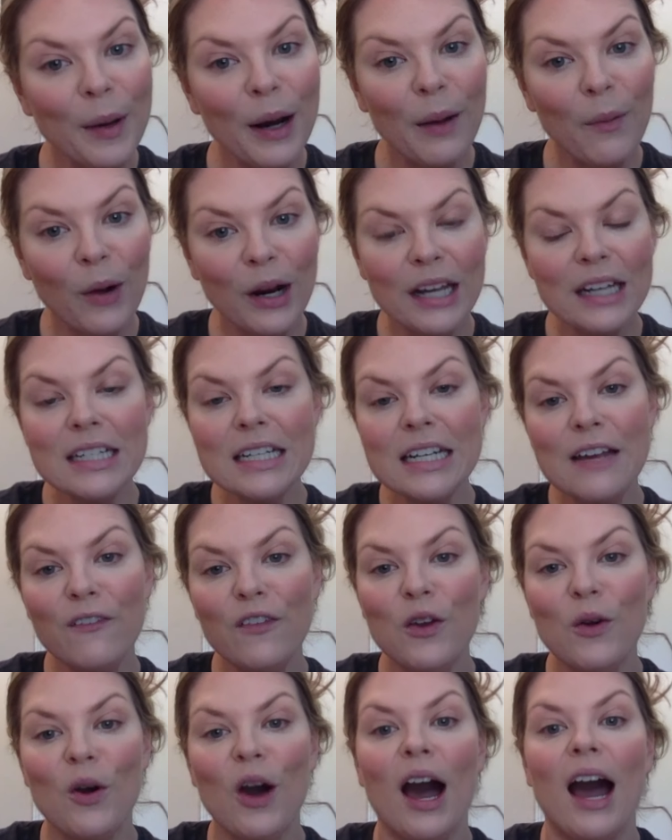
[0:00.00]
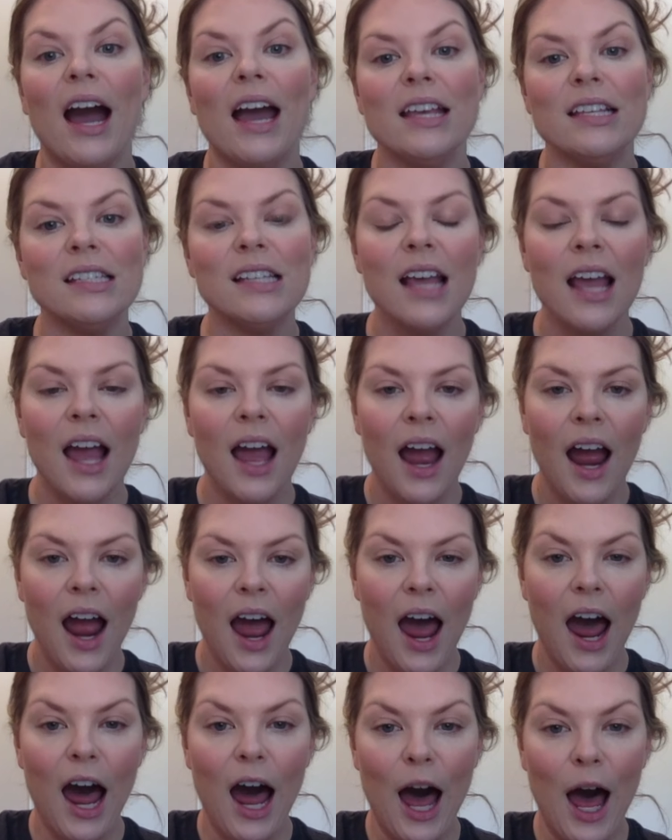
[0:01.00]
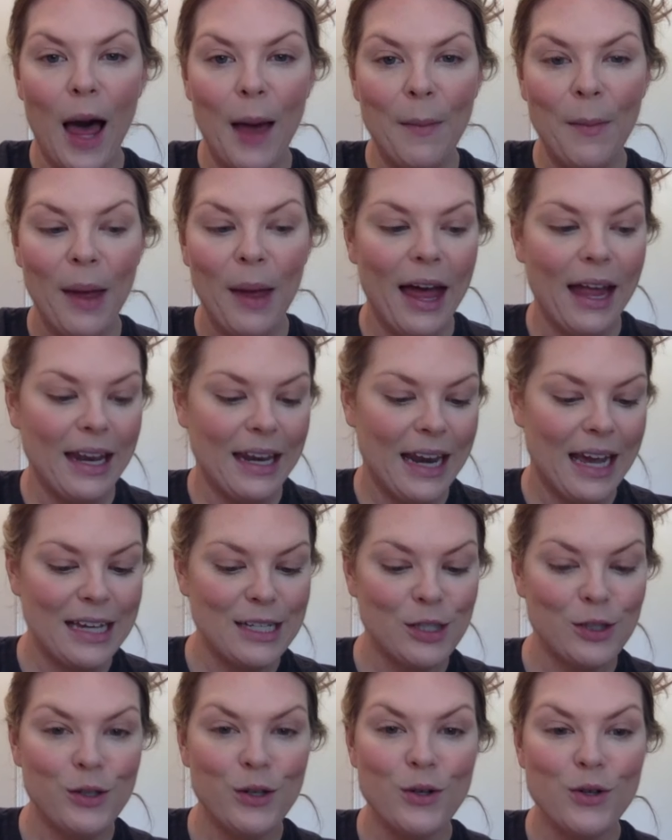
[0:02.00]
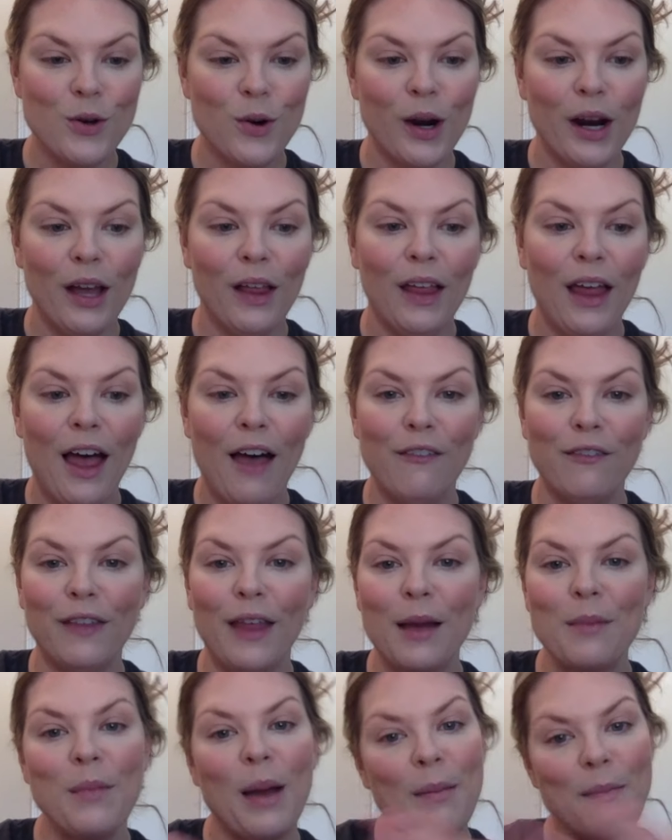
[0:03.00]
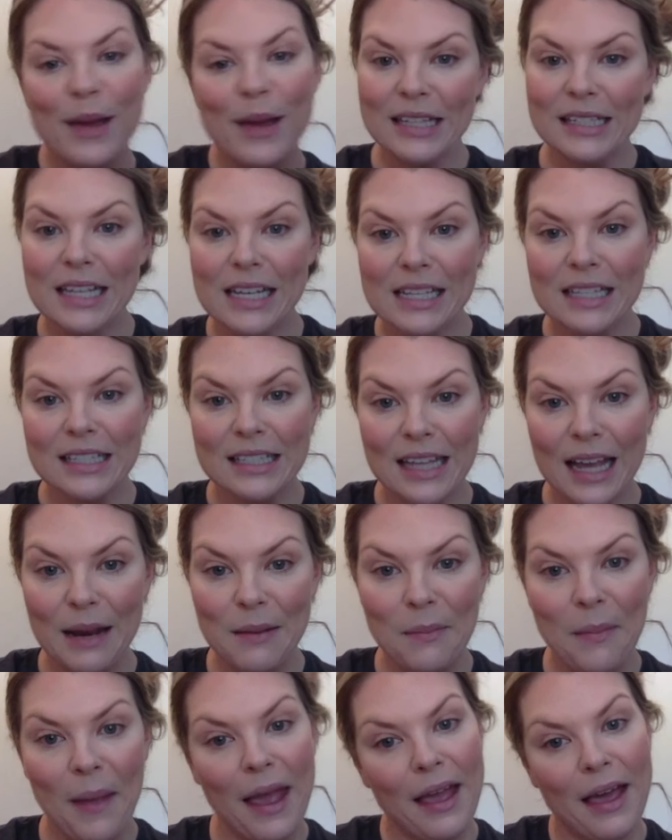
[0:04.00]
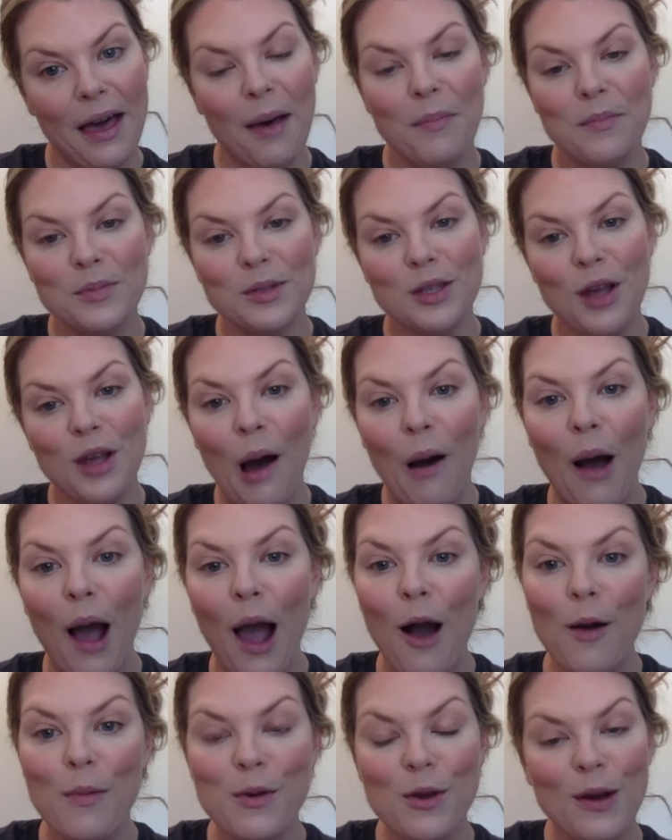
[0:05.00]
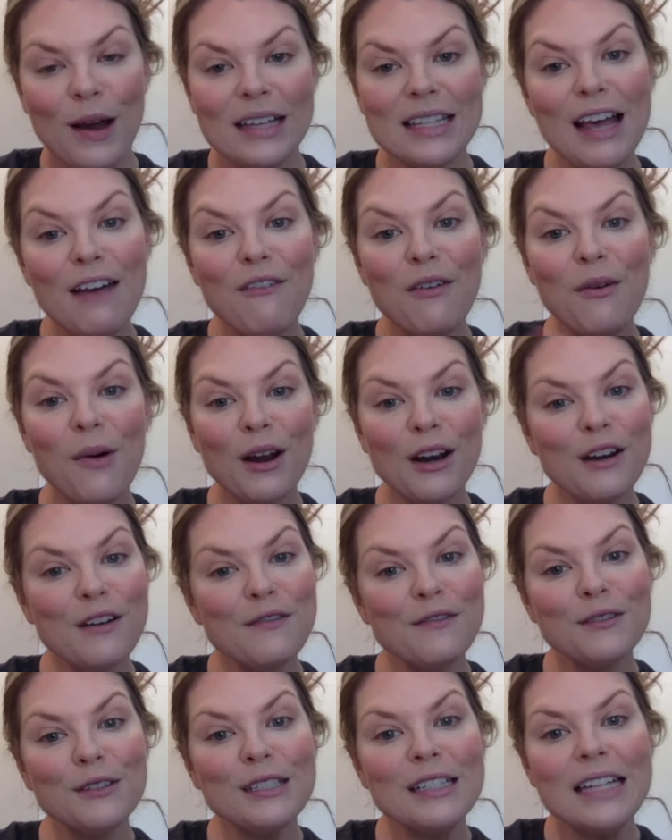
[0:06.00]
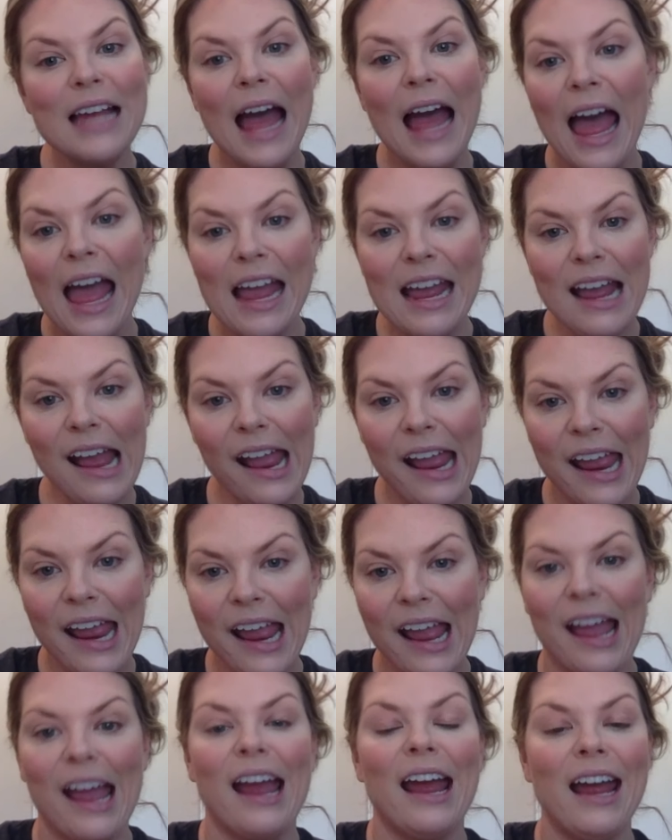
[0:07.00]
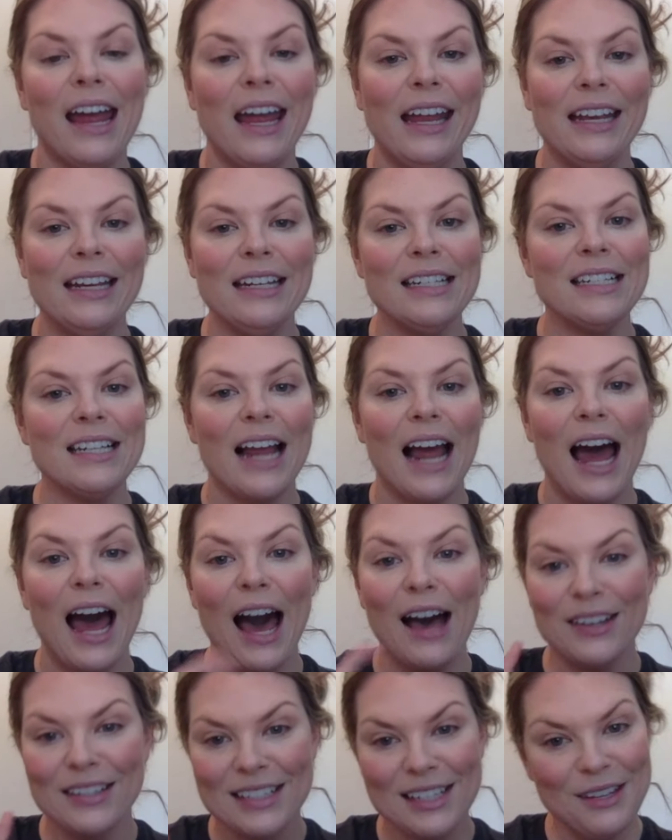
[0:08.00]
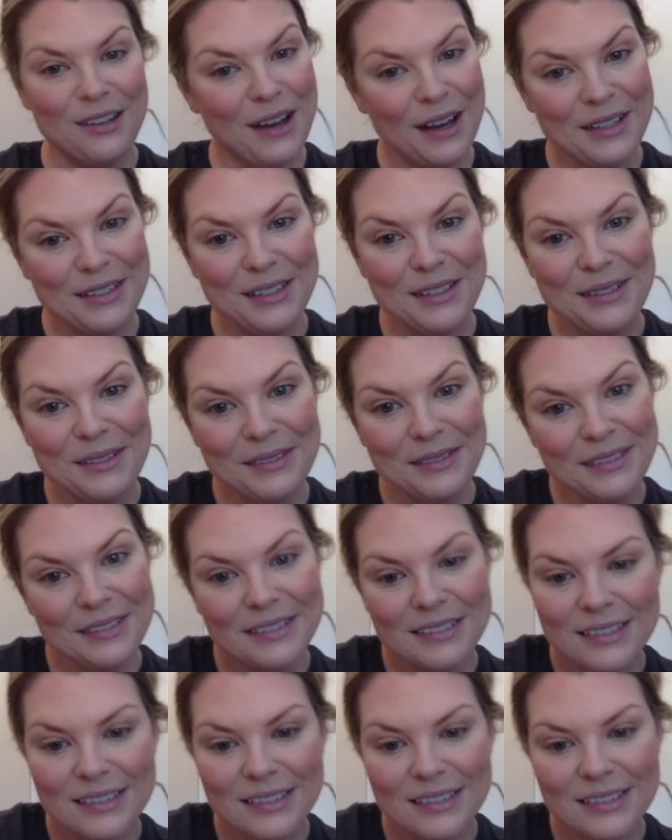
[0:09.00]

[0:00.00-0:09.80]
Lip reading: But I wanted to give you guys a nice tutorial of like my basic skin makeup. So I hope you guys have a wonderful day, and I'll see you guys soon.